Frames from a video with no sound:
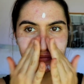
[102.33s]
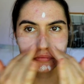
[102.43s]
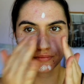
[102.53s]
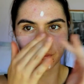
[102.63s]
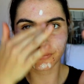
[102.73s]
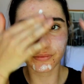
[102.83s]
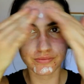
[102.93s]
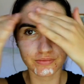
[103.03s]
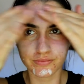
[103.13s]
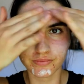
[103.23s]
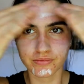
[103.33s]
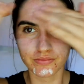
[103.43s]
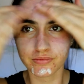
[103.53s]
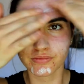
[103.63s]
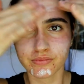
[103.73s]
This one is
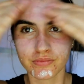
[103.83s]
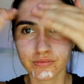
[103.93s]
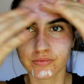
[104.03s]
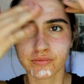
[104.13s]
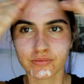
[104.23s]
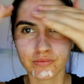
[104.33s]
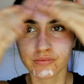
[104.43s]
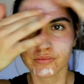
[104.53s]
incredible